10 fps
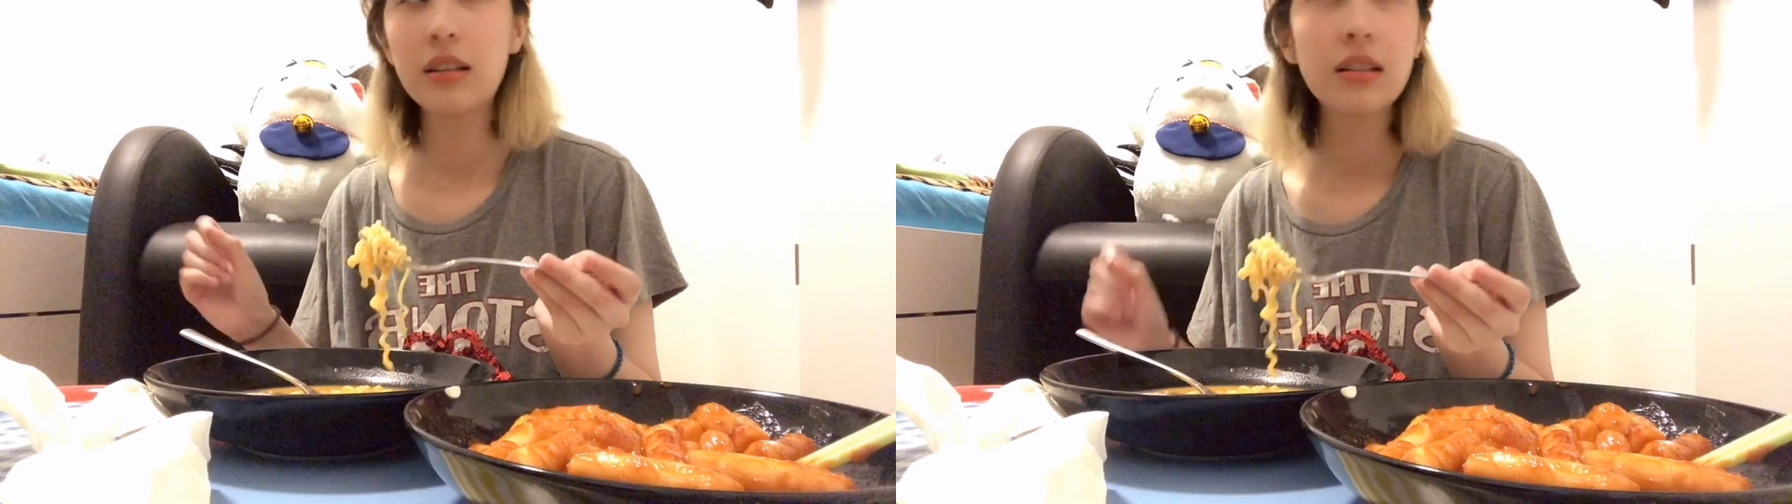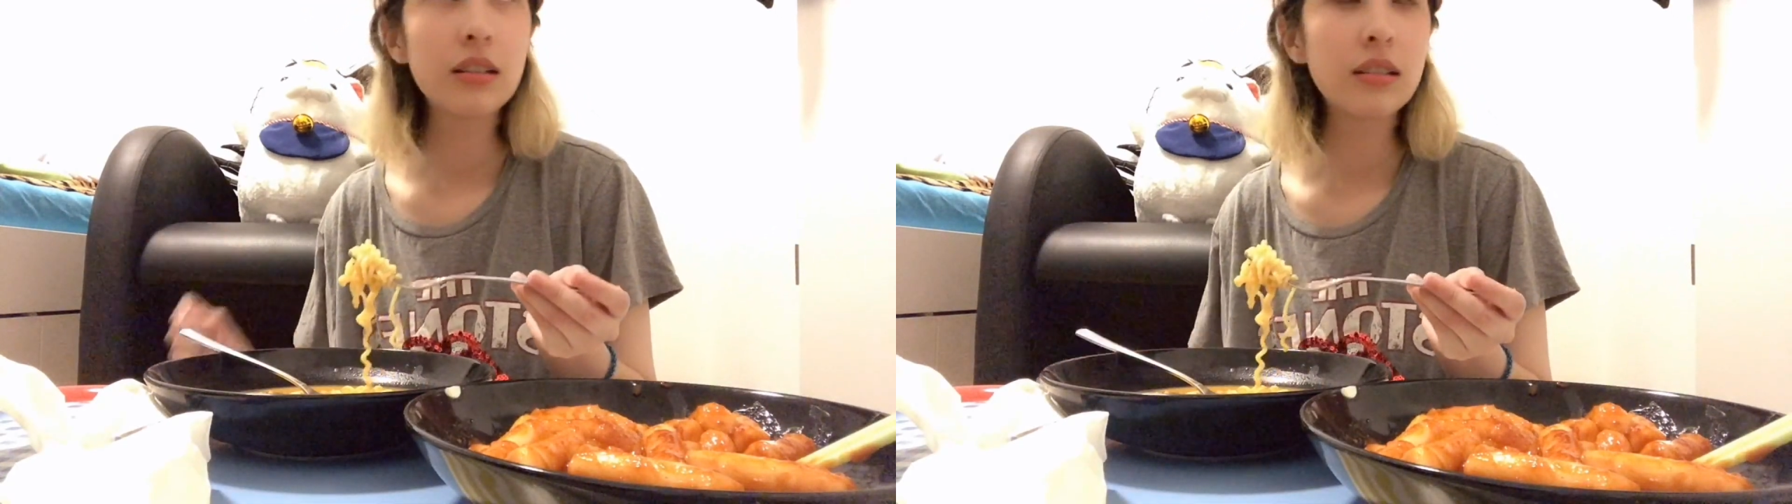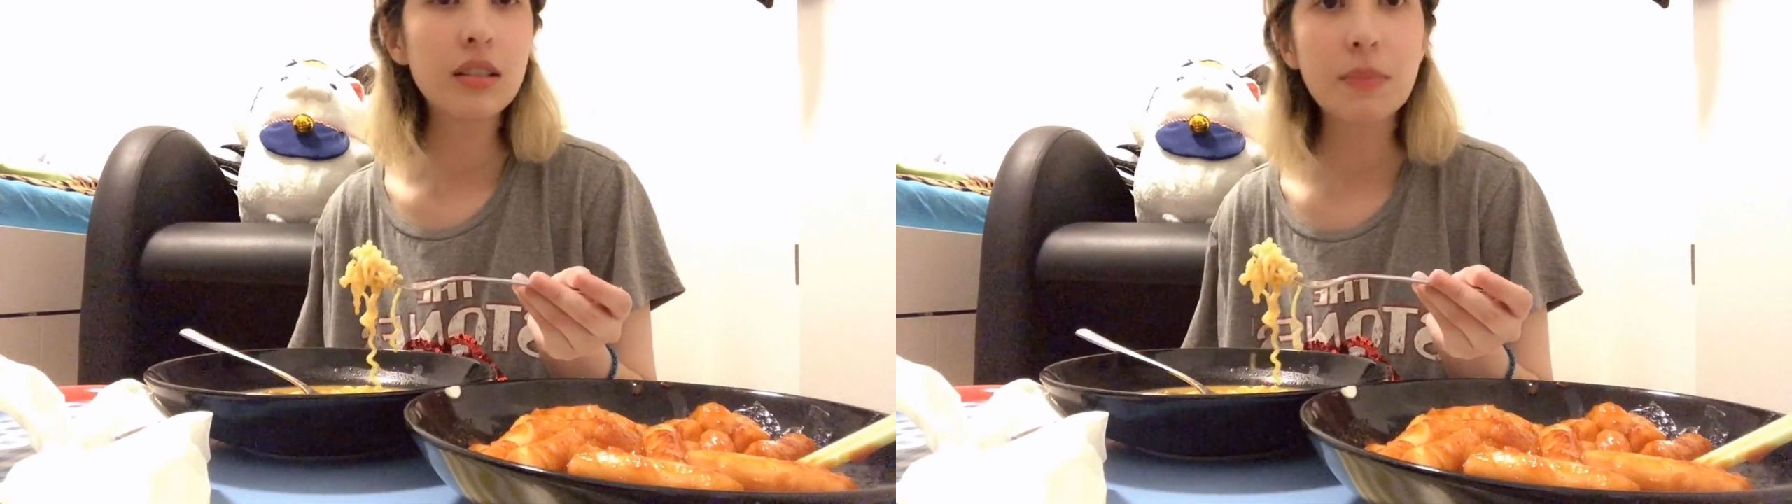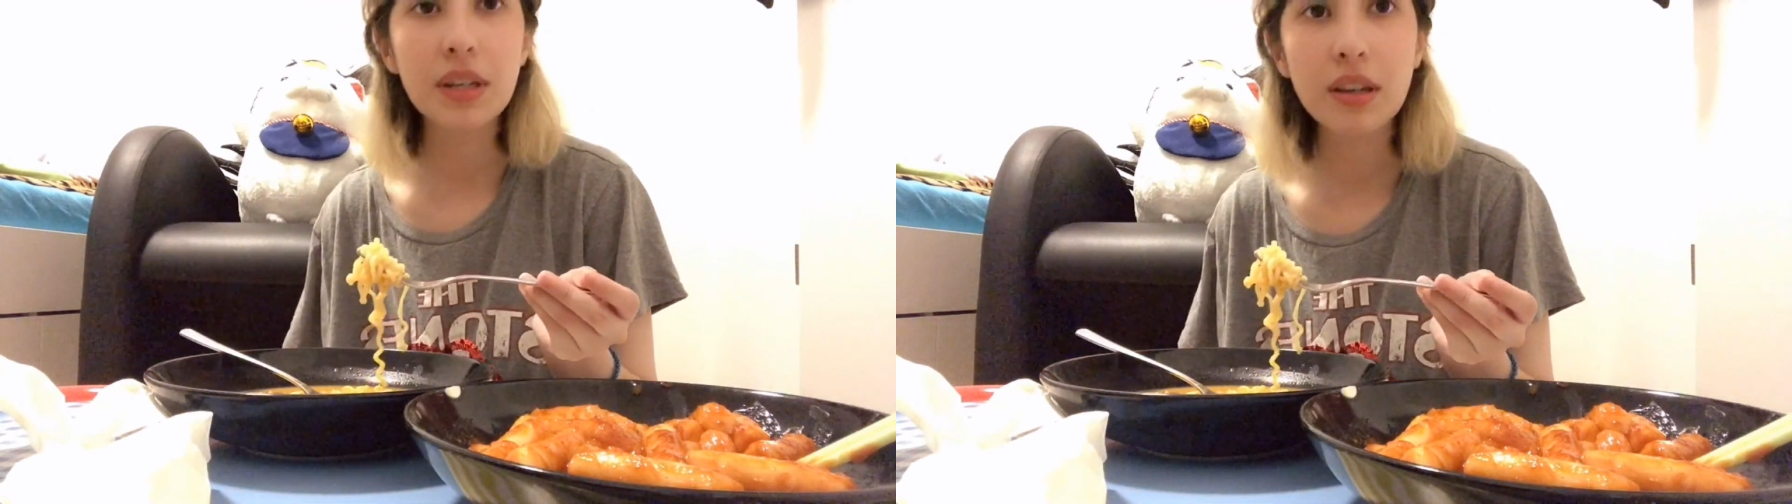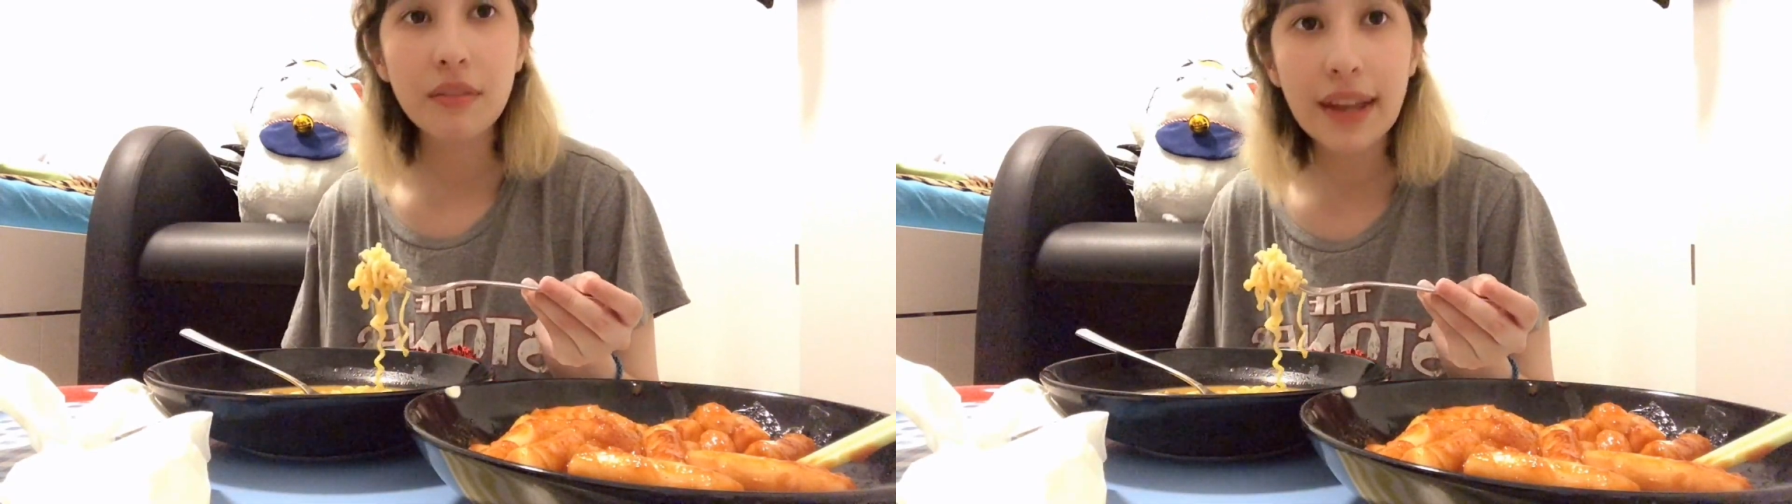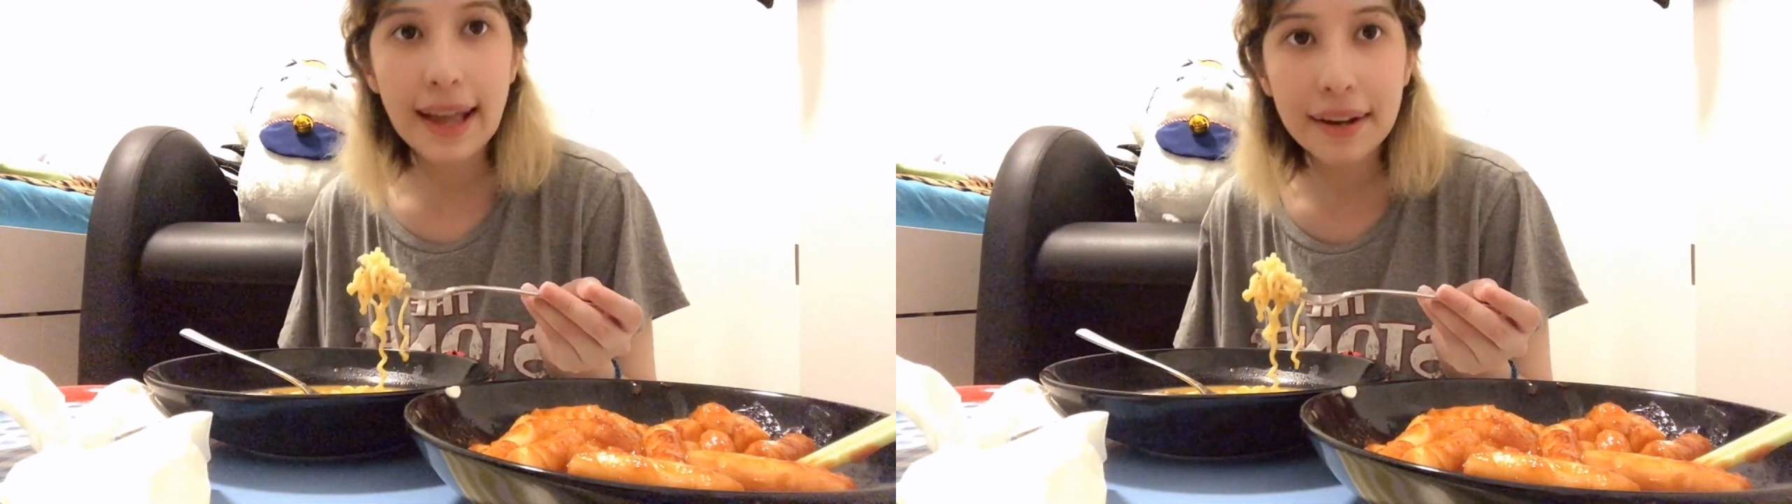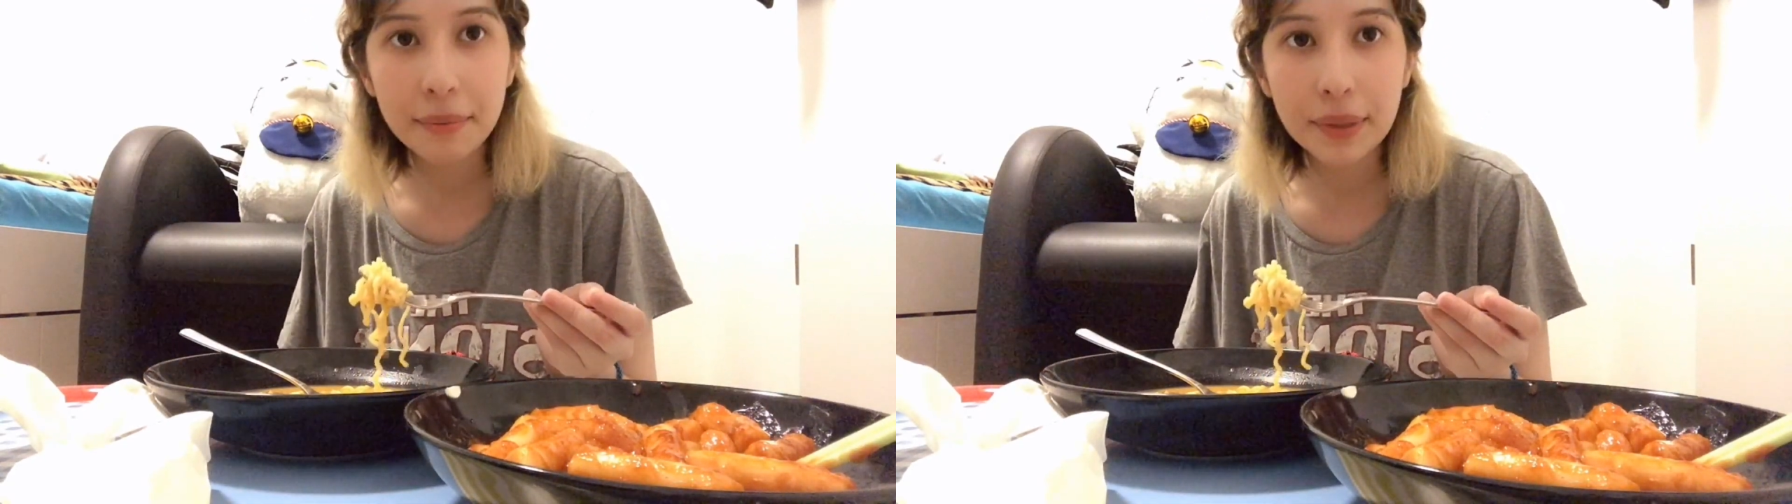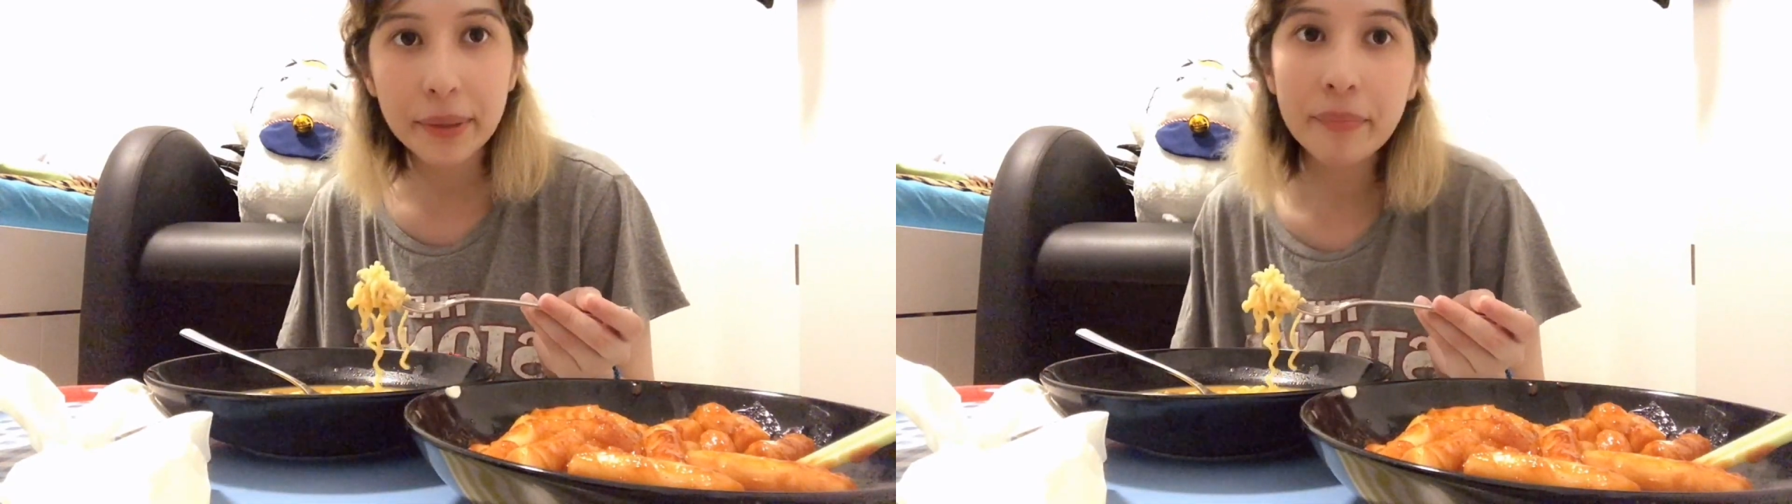Speaking of anime,